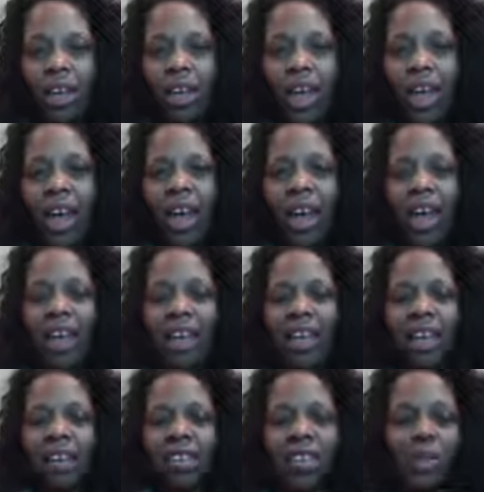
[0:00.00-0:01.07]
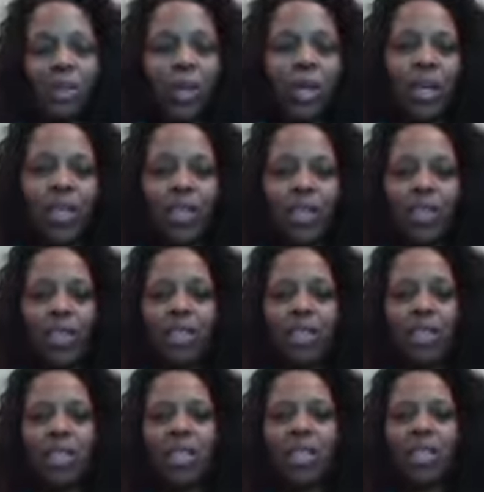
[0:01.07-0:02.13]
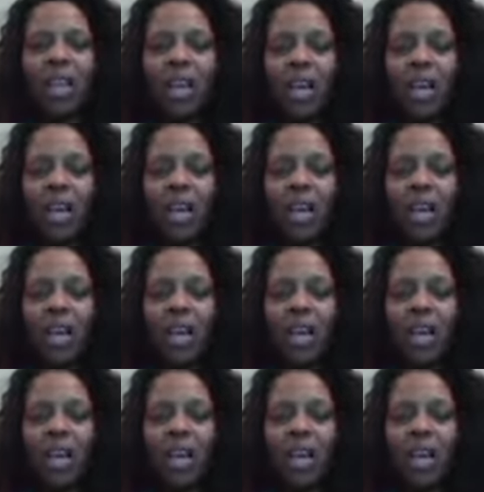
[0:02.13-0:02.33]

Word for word: and you're speaking to Jesus,